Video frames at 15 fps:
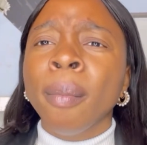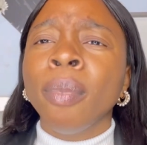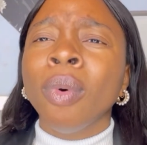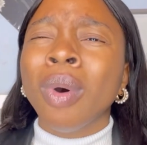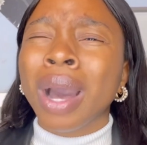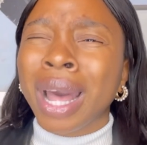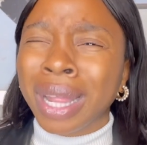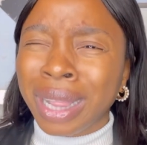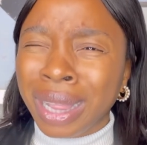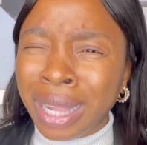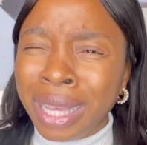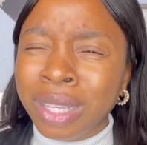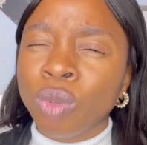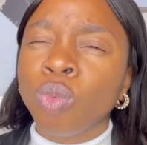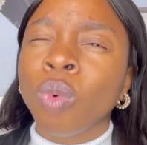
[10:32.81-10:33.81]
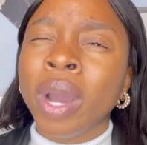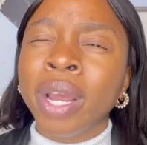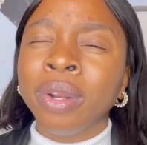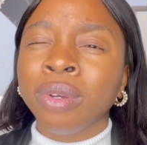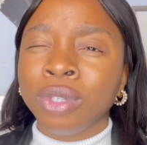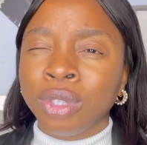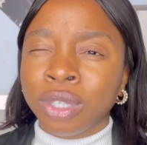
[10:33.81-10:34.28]
But at least, why
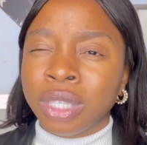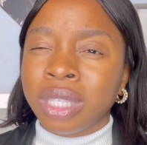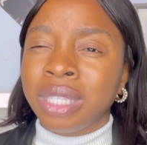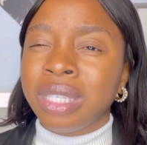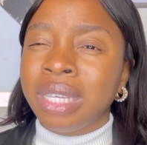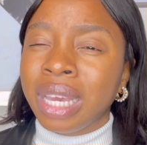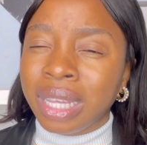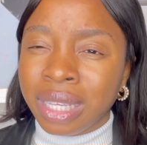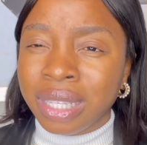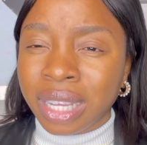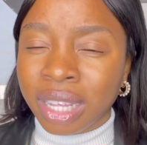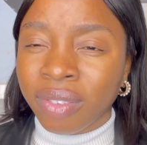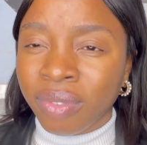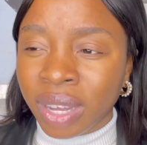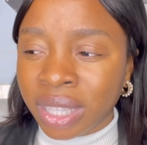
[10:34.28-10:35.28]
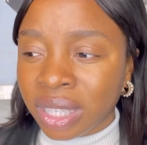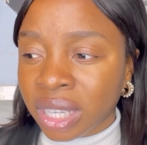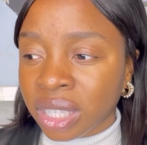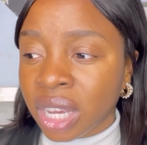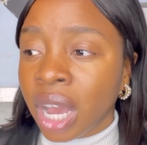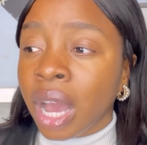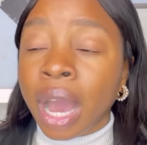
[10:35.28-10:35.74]
not just take this advantage?